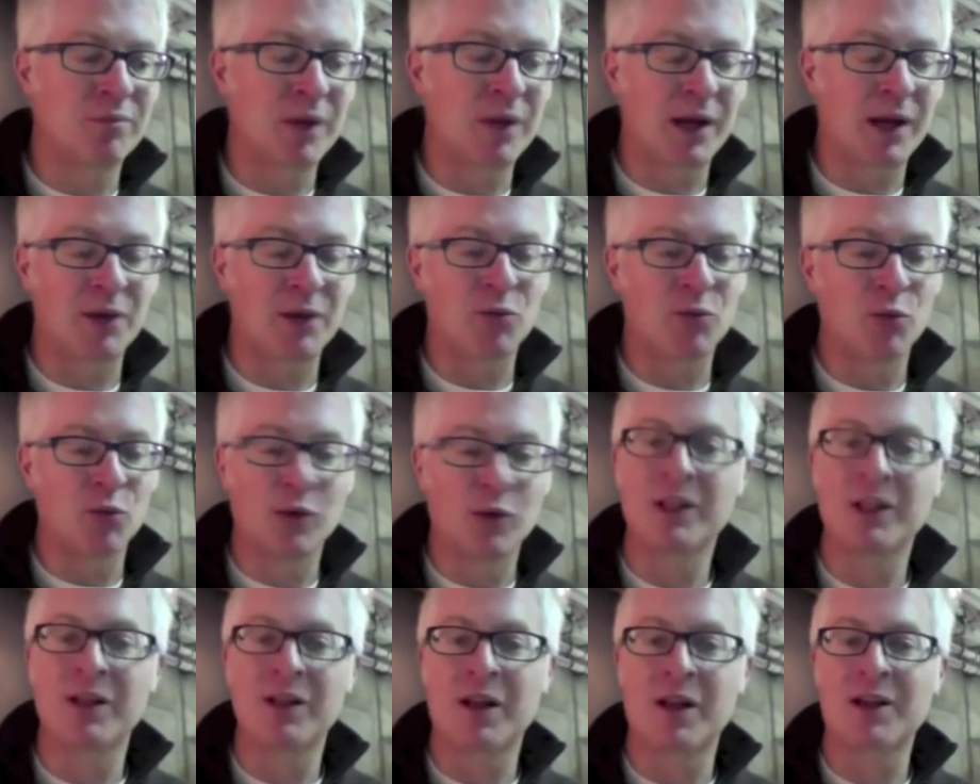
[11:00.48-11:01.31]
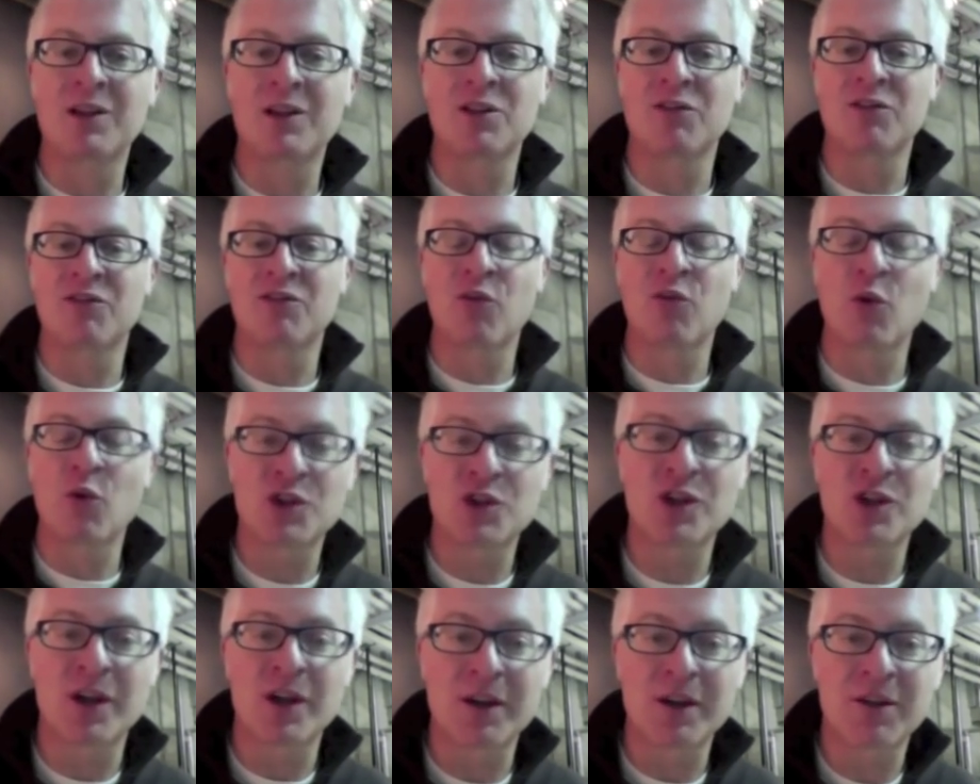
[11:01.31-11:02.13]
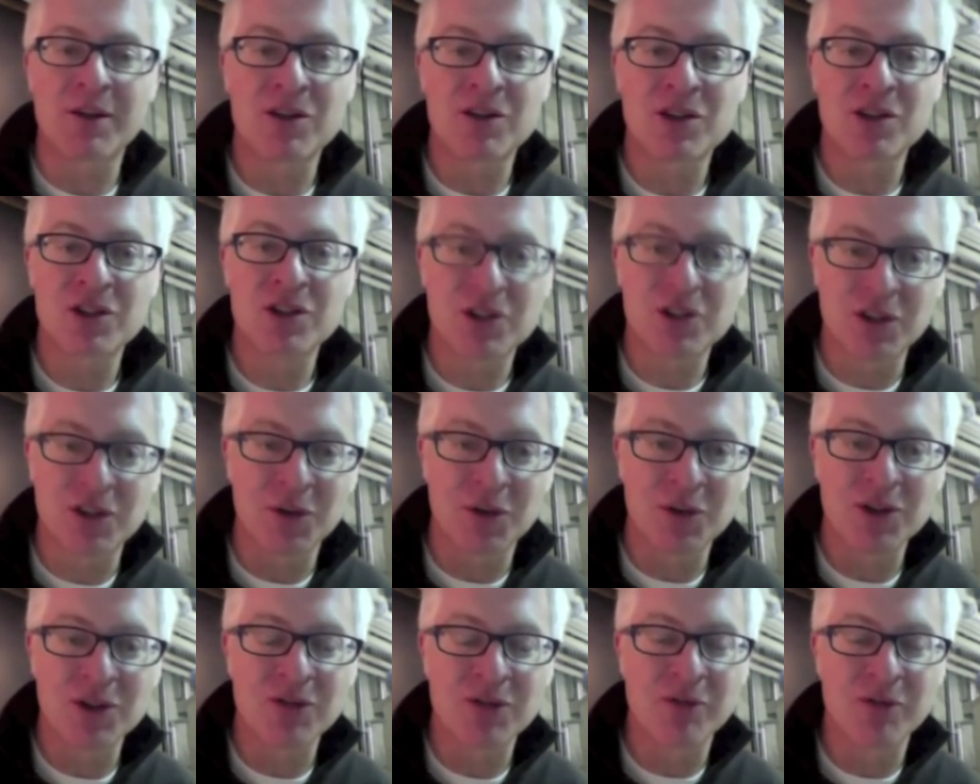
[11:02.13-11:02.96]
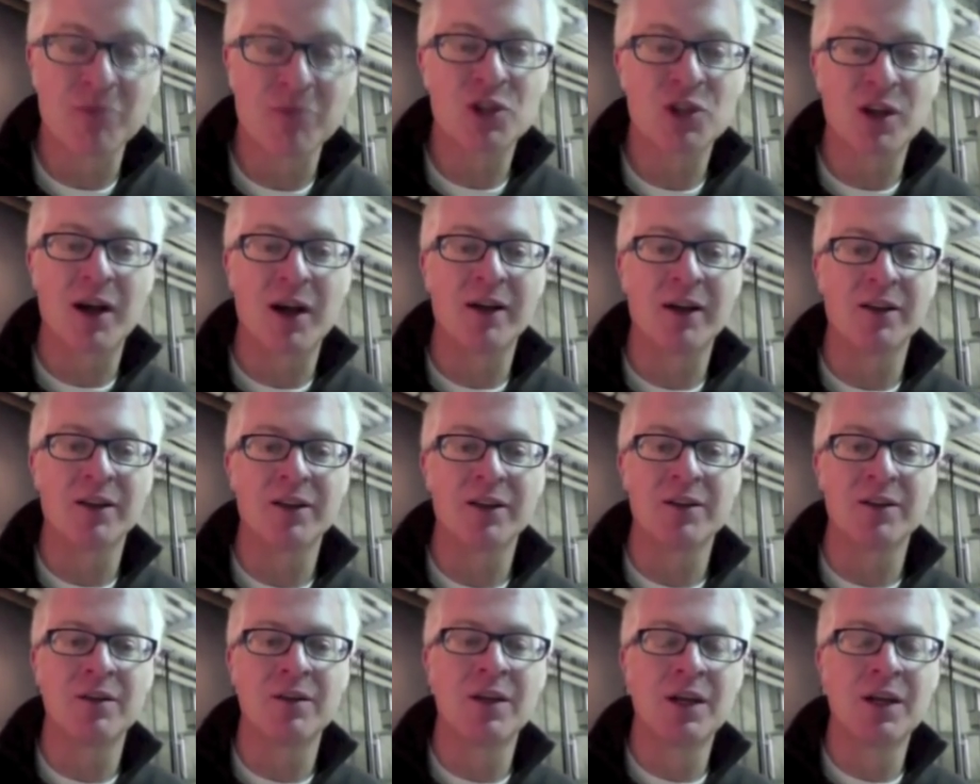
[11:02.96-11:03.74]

I really like the Forsyth stills from Scotland,